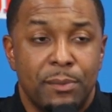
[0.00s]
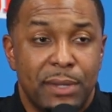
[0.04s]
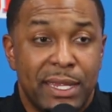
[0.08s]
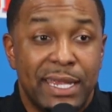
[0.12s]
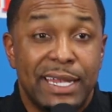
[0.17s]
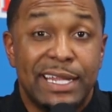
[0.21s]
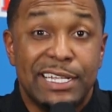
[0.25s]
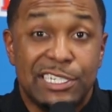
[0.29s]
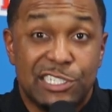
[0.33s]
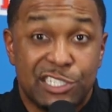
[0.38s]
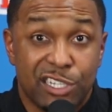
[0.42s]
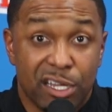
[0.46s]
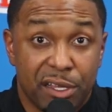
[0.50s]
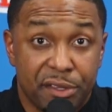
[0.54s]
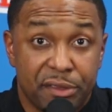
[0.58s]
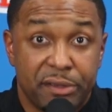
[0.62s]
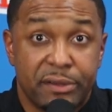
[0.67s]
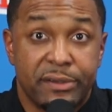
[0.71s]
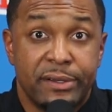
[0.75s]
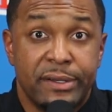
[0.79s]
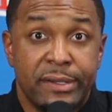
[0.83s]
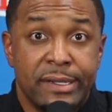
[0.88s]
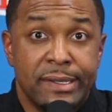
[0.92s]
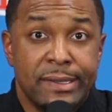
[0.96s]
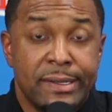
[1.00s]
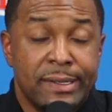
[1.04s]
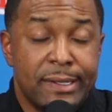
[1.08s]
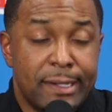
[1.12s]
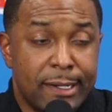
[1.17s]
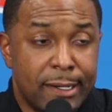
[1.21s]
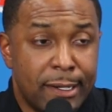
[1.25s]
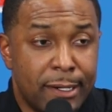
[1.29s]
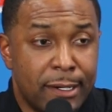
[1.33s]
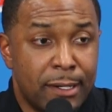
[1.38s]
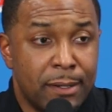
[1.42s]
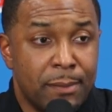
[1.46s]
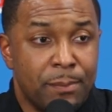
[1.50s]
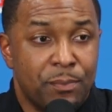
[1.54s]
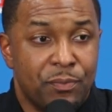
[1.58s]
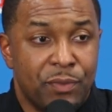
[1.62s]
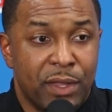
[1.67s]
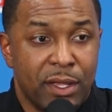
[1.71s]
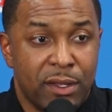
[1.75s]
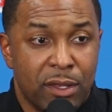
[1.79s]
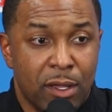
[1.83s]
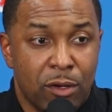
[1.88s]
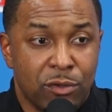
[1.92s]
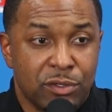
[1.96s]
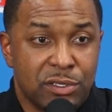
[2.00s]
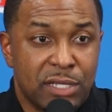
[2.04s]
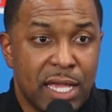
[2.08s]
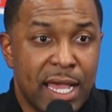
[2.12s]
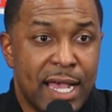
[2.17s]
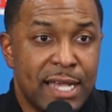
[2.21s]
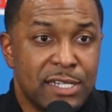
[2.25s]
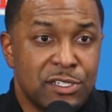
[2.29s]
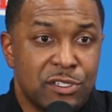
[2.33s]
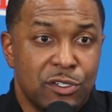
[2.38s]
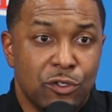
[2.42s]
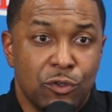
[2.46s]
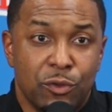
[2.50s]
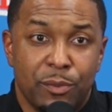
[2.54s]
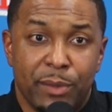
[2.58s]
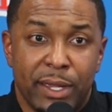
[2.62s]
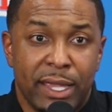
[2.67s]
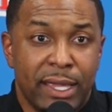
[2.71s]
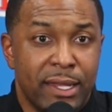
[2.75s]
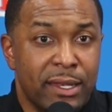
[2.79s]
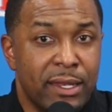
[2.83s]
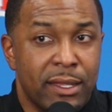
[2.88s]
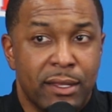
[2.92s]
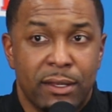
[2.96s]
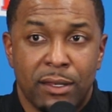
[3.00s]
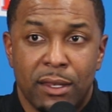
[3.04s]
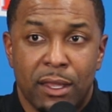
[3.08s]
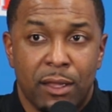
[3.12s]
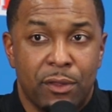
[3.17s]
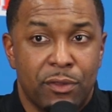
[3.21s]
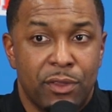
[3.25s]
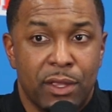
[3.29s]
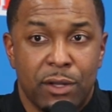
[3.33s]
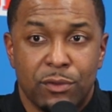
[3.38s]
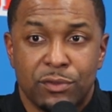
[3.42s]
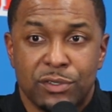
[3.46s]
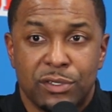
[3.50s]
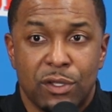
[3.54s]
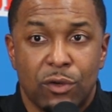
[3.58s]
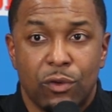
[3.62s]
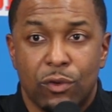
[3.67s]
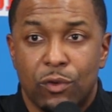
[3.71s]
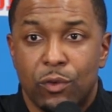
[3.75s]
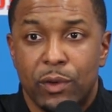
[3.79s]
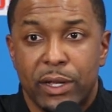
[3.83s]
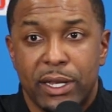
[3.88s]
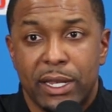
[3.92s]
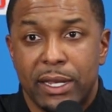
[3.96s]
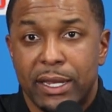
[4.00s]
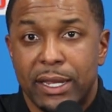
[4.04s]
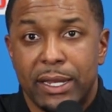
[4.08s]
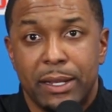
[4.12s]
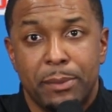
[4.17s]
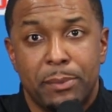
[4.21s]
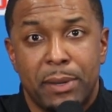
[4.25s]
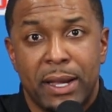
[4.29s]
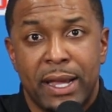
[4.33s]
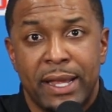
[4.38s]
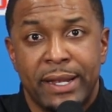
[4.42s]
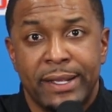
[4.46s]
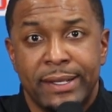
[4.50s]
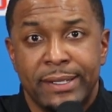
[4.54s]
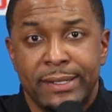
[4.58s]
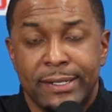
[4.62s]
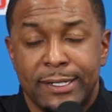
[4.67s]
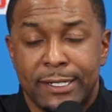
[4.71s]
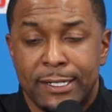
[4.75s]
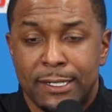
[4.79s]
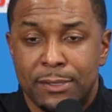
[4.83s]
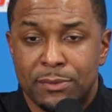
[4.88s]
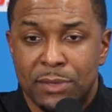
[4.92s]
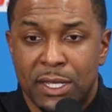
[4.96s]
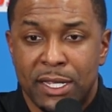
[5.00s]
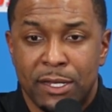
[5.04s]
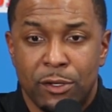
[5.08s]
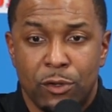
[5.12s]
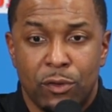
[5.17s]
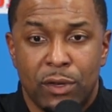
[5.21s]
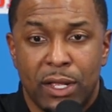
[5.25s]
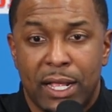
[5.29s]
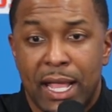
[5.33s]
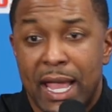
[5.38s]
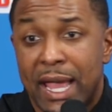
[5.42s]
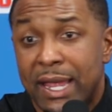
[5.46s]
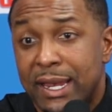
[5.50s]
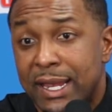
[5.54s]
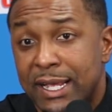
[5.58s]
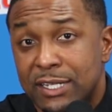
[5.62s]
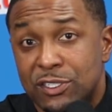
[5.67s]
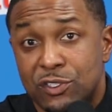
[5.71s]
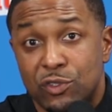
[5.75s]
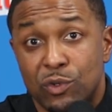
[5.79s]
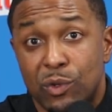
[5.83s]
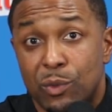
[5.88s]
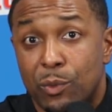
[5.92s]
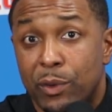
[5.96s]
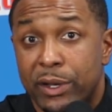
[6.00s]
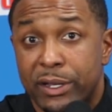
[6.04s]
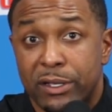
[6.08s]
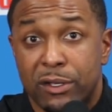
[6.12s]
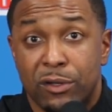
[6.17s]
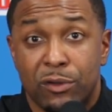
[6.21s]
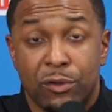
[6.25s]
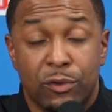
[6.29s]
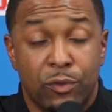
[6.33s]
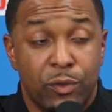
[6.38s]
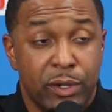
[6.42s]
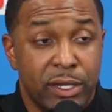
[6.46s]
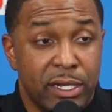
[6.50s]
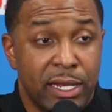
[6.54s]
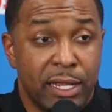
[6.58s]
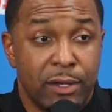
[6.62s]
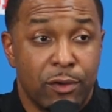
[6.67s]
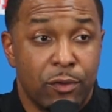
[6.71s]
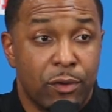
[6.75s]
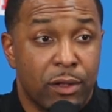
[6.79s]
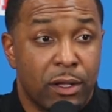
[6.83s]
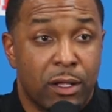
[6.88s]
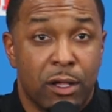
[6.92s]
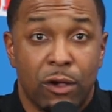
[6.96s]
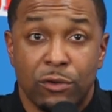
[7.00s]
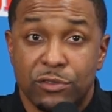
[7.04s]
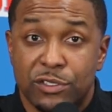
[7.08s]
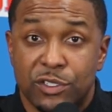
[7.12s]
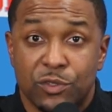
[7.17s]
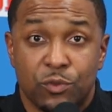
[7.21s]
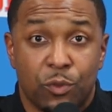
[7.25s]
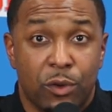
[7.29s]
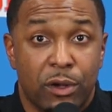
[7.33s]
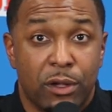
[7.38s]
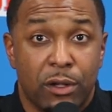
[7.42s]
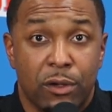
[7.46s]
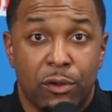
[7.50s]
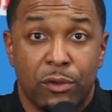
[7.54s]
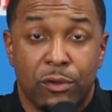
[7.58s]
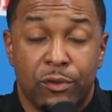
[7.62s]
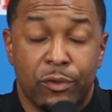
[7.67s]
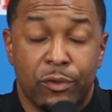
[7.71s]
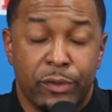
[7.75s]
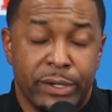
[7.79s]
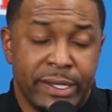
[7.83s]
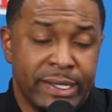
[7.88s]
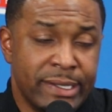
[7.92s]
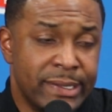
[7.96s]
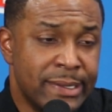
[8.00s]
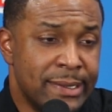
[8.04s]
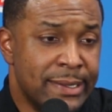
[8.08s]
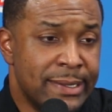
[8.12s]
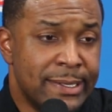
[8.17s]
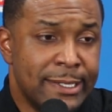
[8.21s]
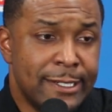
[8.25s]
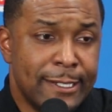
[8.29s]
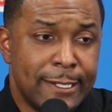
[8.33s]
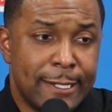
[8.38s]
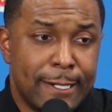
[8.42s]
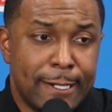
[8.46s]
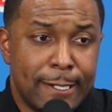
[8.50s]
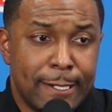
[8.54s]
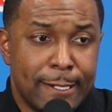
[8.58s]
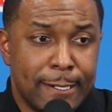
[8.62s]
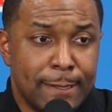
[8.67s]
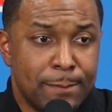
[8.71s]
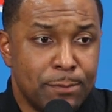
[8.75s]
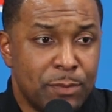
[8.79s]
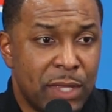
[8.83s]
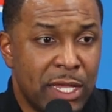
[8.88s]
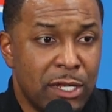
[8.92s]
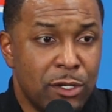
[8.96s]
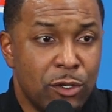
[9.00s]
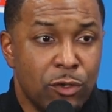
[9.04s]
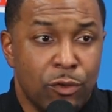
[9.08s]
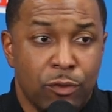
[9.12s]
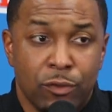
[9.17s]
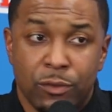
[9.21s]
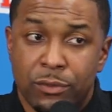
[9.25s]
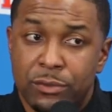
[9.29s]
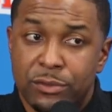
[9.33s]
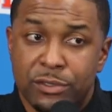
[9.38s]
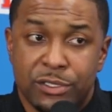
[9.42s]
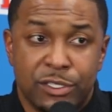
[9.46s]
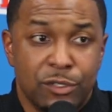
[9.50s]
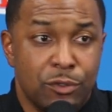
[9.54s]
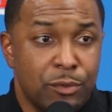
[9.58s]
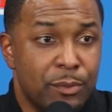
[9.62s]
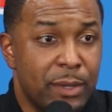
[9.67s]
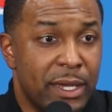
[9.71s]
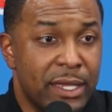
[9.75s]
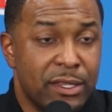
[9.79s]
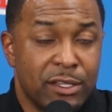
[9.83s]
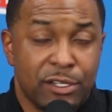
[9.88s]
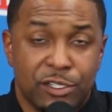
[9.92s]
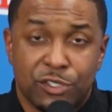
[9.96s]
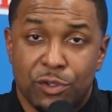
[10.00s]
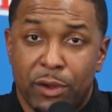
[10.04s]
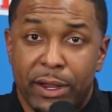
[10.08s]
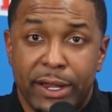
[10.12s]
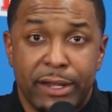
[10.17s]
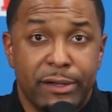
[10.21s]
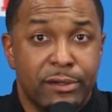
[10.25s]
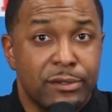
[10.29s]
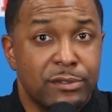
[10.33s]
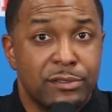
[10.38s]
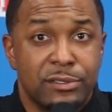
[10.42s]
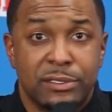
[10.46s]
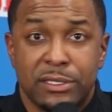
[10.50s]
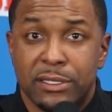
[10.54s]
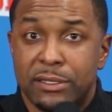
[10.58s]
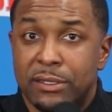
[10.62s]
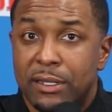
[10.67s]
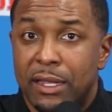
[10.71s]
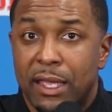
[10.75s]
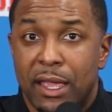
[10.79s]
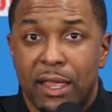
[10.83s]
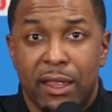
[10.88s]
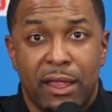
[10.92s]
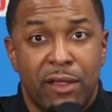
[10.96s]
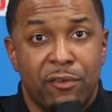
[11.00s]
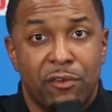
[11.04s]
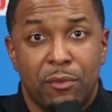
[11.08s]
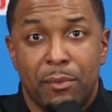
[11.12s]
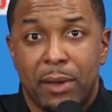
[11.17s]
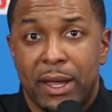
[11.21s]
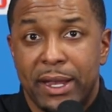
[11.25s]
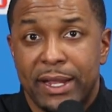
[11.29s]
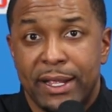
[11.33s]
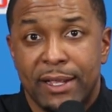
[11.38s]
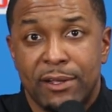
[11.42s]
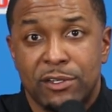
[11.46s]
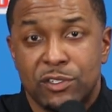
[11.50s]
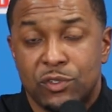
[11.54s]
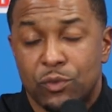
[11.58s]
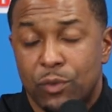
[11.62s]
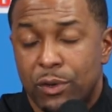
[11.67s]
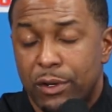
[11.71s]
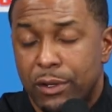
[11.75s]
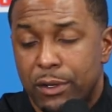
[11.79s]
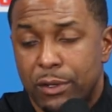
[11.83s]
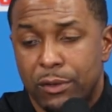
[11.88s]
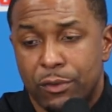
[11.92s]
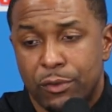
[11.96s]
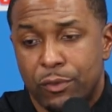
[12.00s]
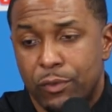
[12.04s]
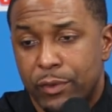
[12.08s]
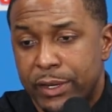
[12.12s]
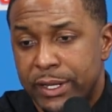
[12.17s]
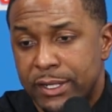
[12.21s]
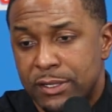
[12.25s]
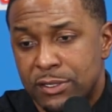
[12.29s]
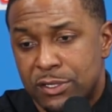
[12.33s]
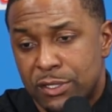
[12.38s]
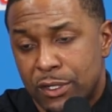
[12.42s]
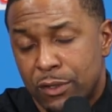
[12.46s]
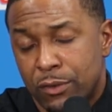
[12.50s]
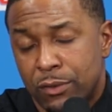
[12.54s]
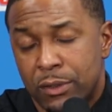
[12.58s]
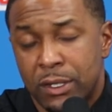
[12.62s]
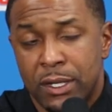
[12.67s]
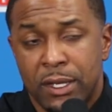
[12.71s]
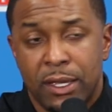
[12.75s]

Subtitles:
in each other. That those guys knew, man, that there was no quit in anybody. They knew the guy next to him wasn't going to quit. They knew their coaches weren't going to quit. They knew, shoot, man, the trainers and everybody else weren't going to quit, and so